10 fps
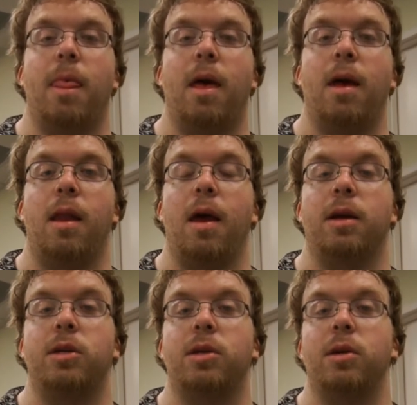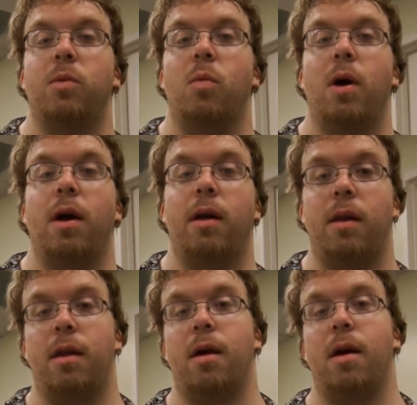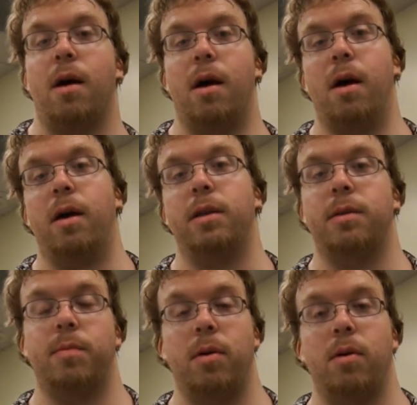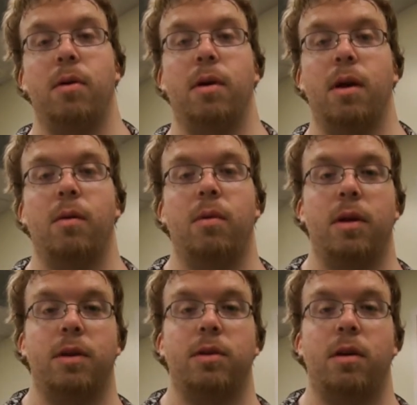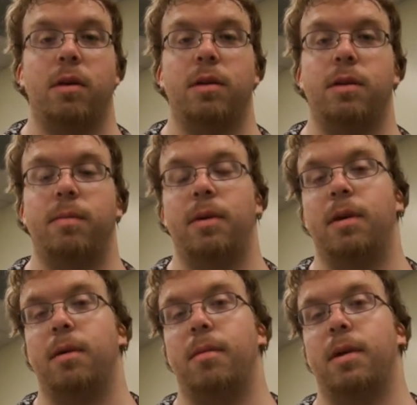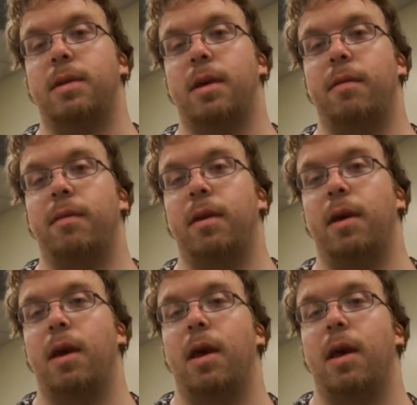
And actually when I spoke and when I started speaking about Stephanie,